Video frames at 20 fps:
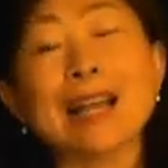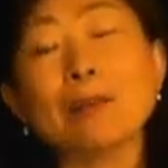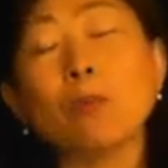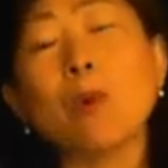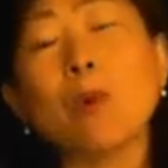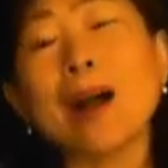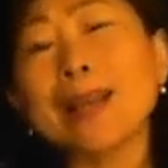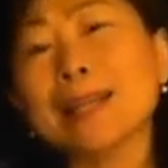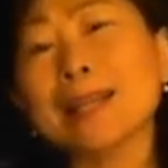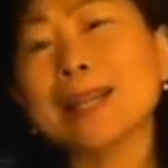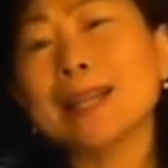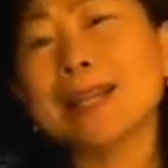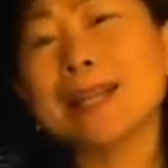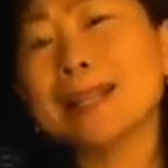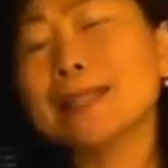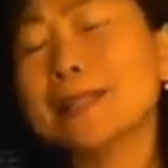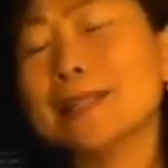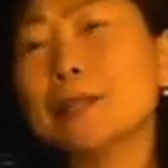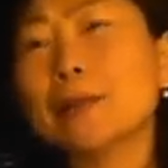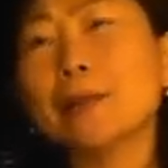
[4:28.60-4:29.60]
why
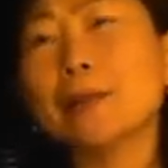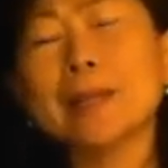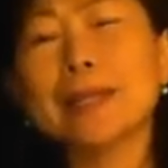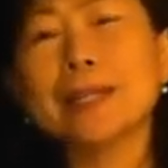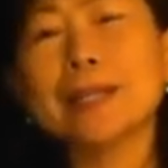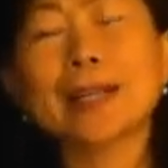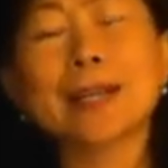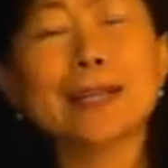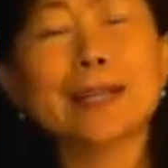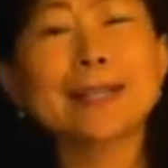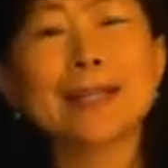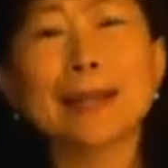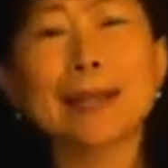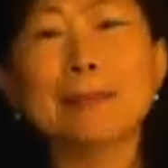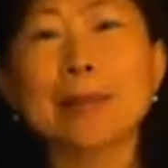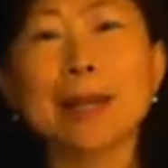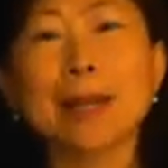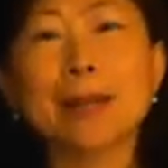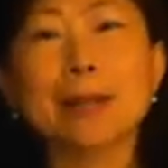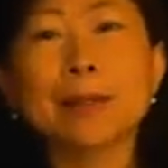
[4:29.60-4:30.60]
so many Chinese get
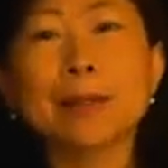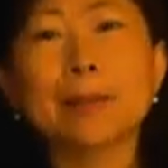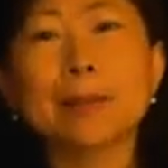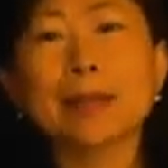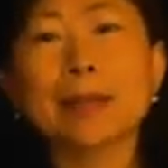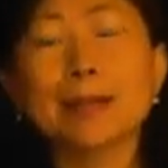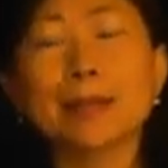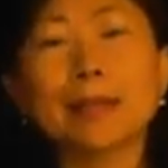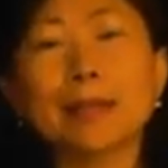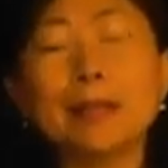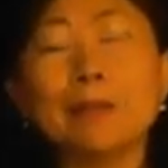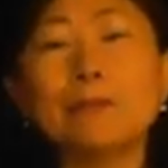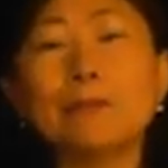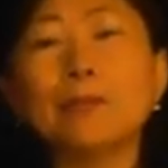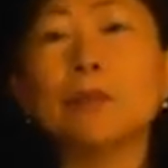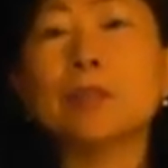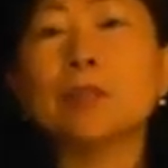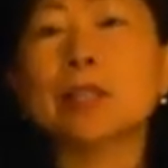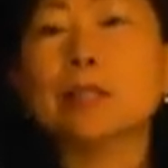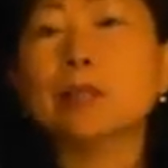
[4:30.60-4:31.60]
married? Because if
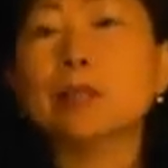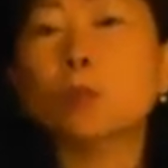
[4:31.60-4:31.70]
you just